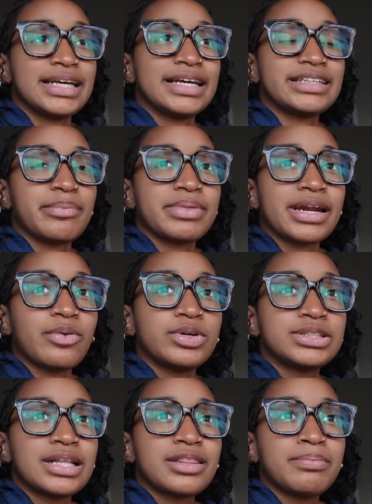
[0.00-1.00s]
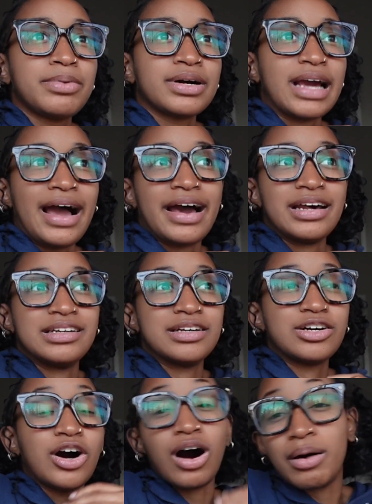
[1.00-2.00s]
except that I wish that the book had
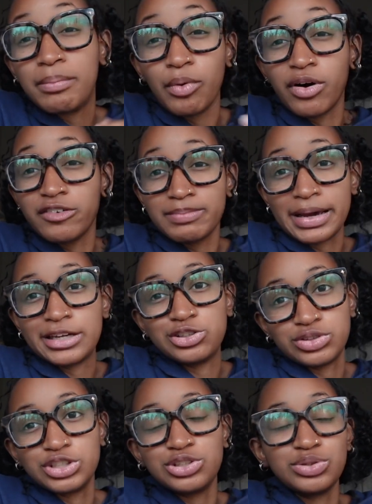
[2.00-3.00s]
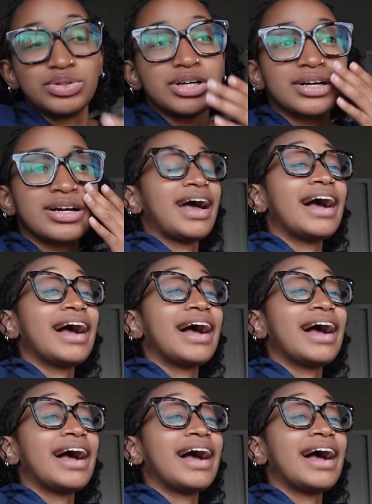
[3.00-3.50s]
caught more of my interest sooner.